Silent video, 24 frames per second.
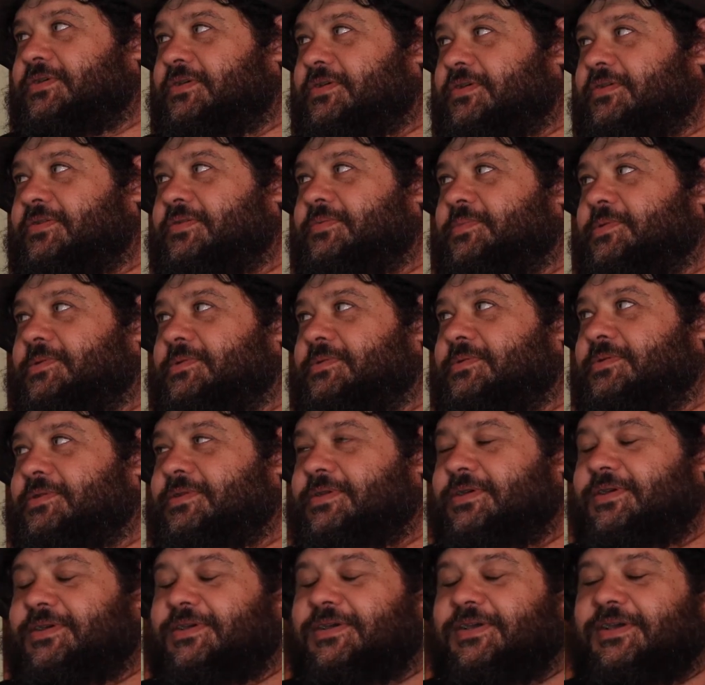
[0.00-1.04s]
horrible
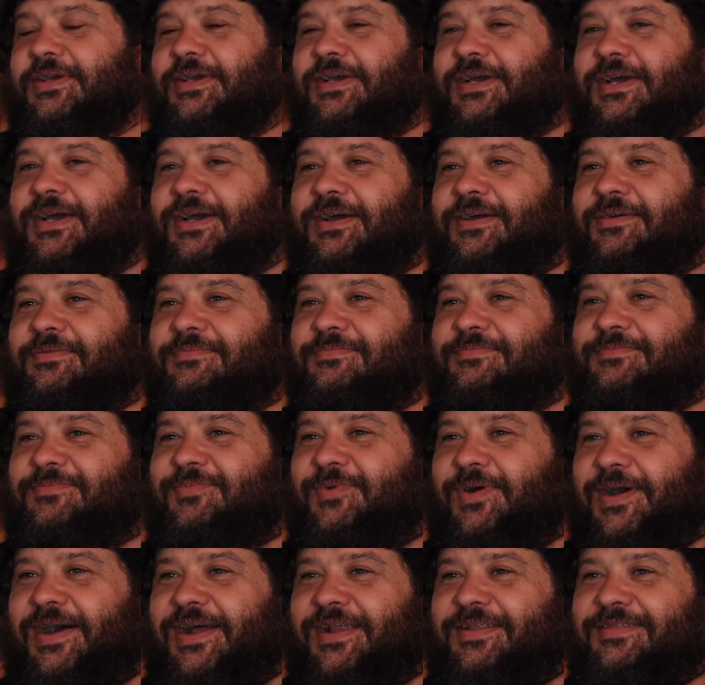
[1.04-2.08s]

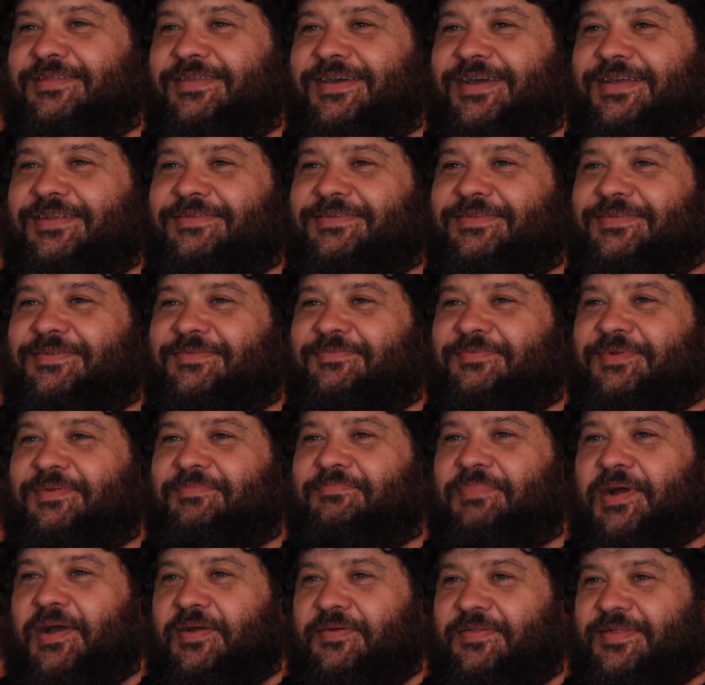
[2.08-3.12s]
wine that we
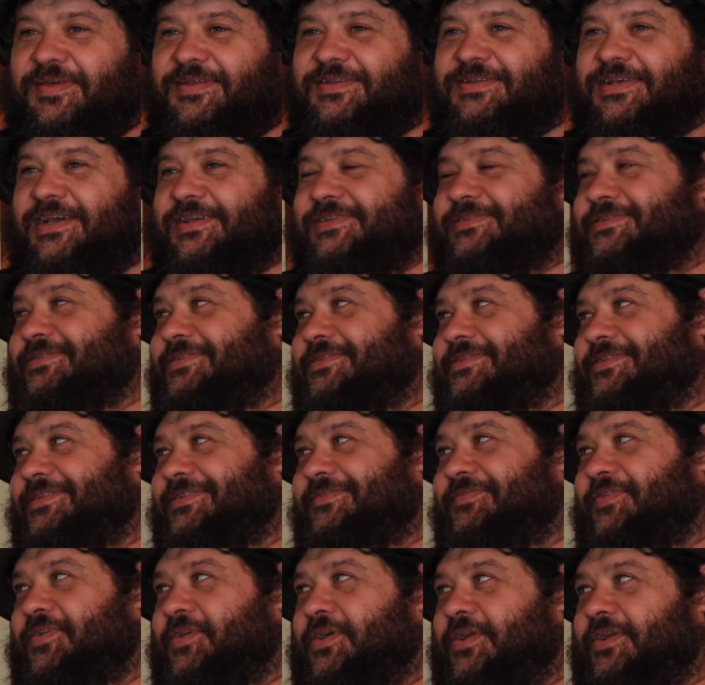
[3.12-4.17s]
both had tasted in a
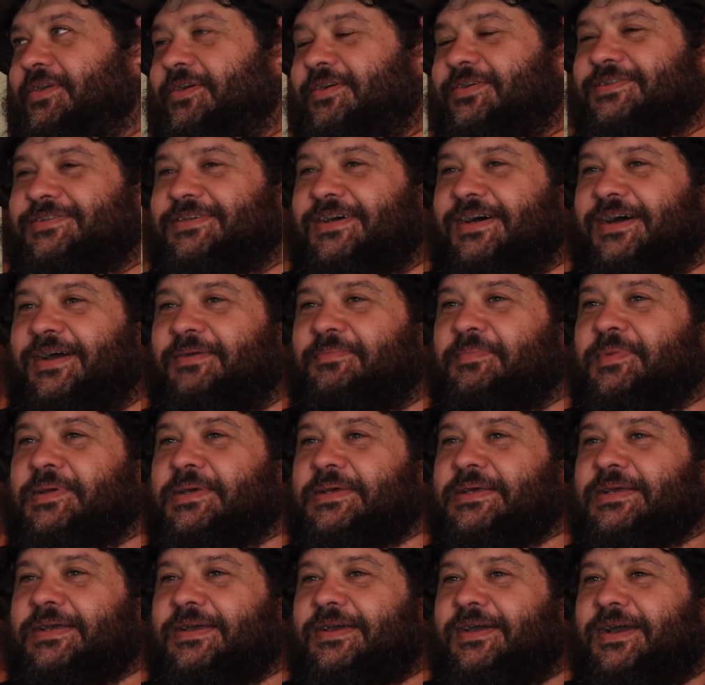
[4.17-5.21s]
very long time.
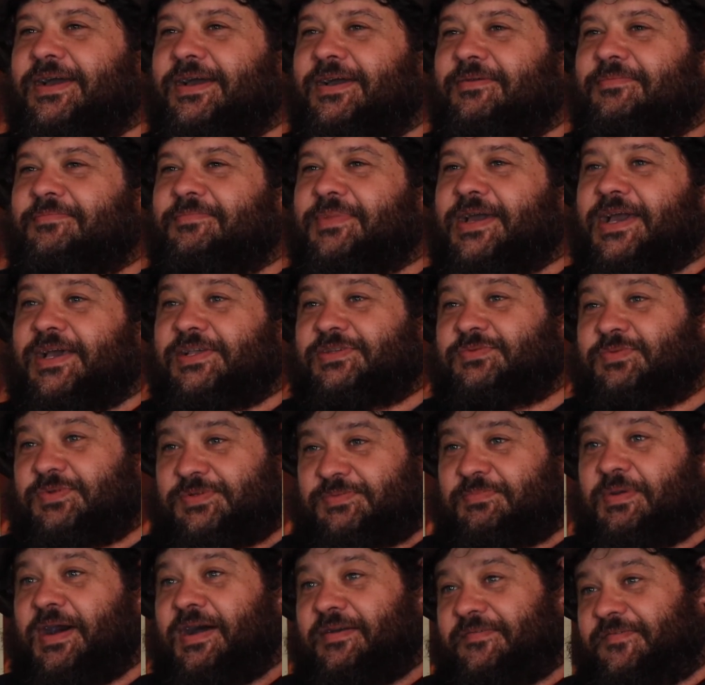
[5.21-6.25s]
as was
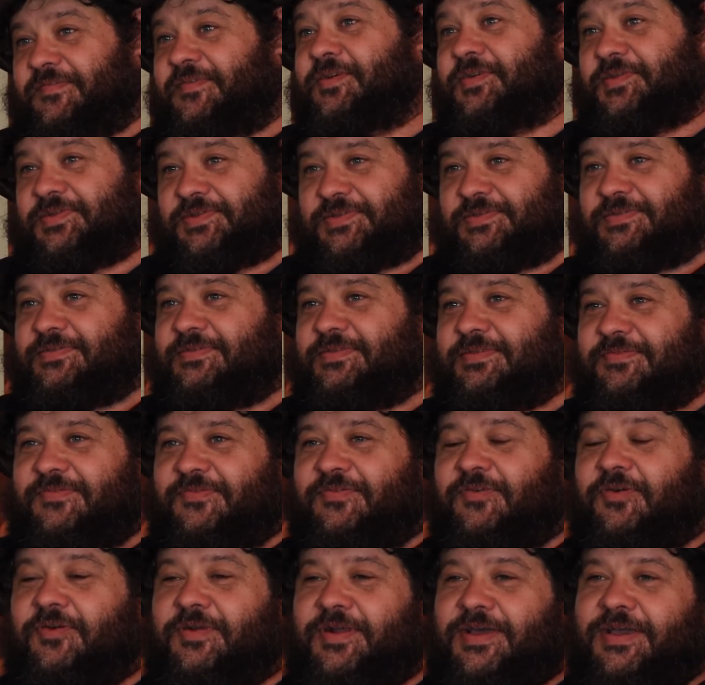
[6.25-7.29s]
my first
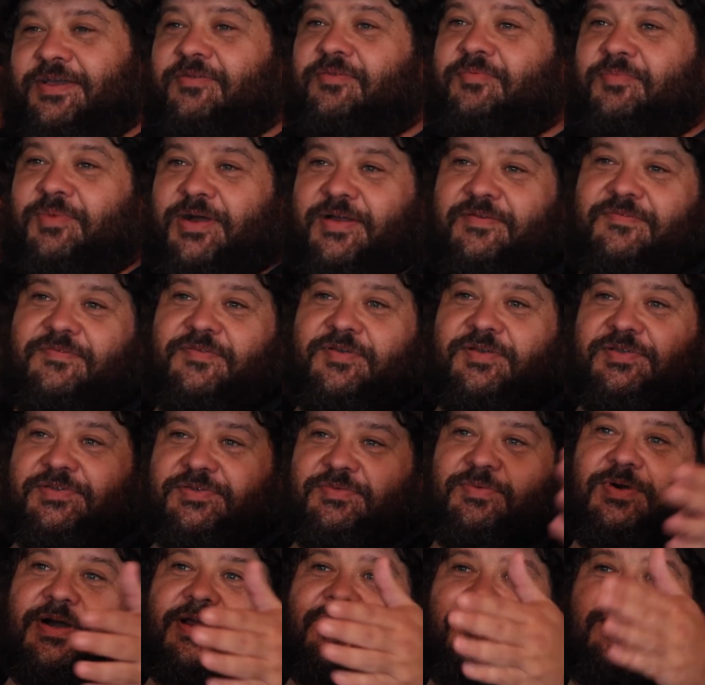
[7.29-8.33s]
foray, or my first
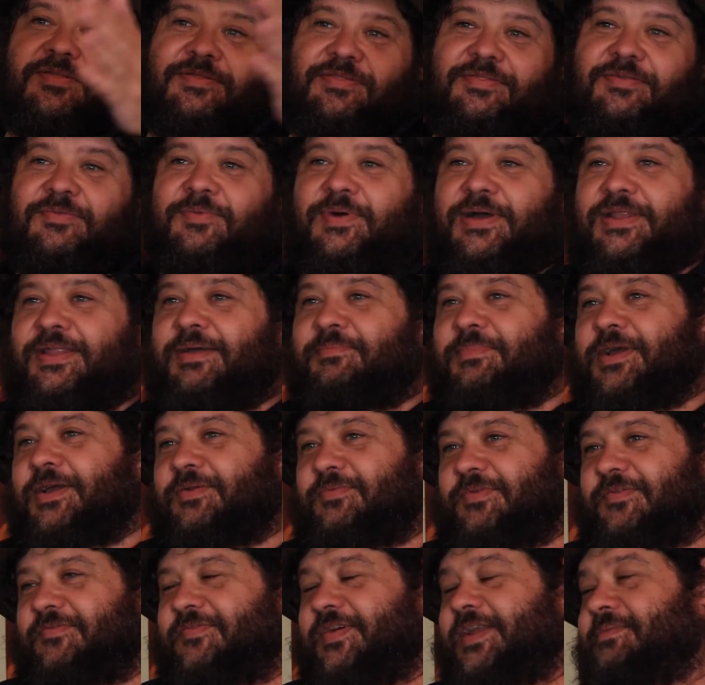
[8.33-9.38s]
wine, not the one I made
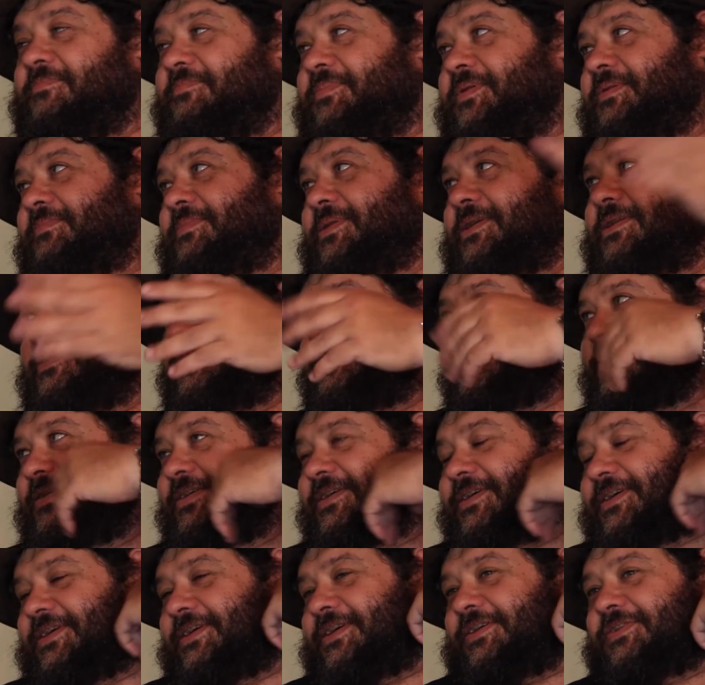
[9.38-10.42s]
with Willempie, but
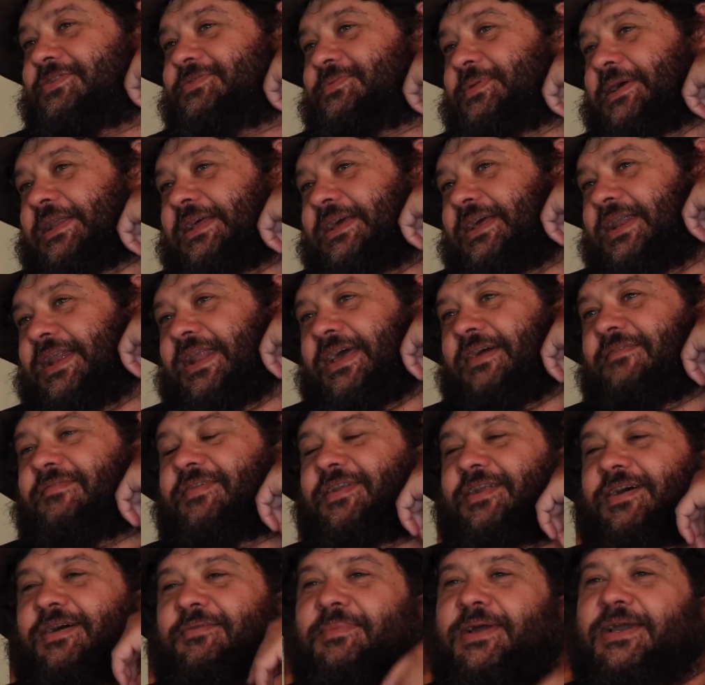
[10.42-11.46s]
in
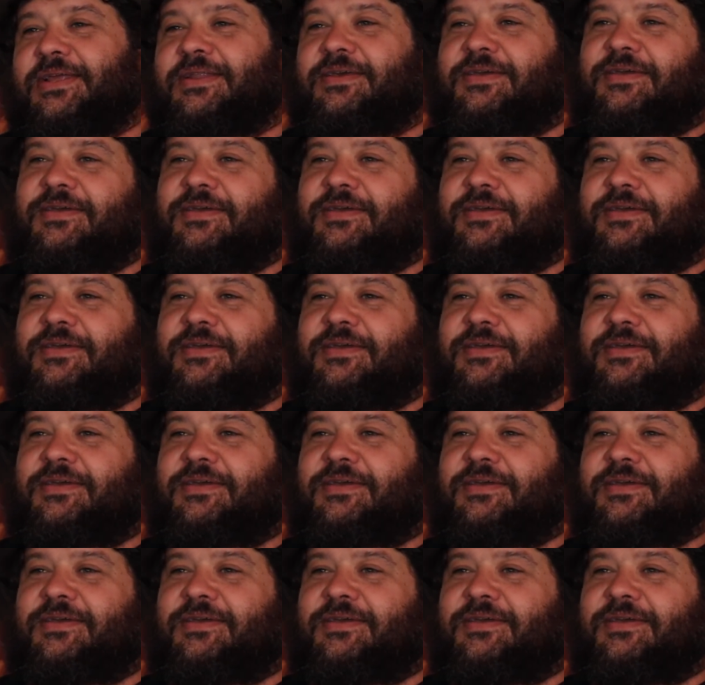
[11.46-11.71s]
2011 I made